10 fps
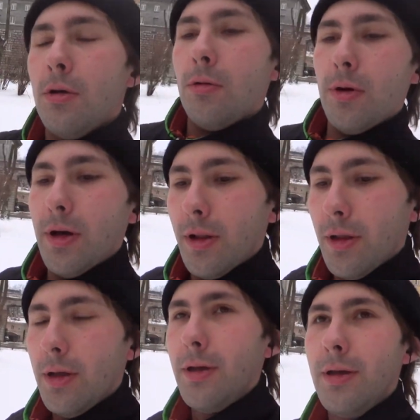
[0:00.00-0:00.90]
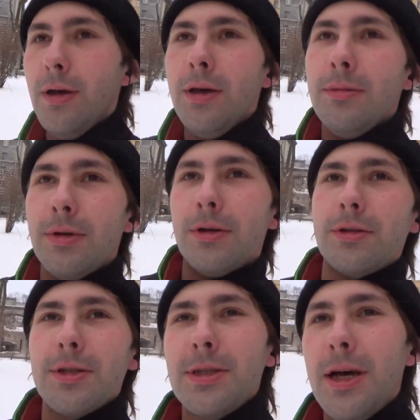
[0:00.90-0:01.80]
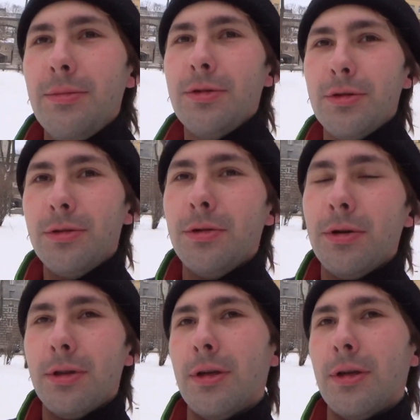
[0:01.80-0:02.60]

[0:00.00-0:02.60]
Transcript: well, because it's time to do it.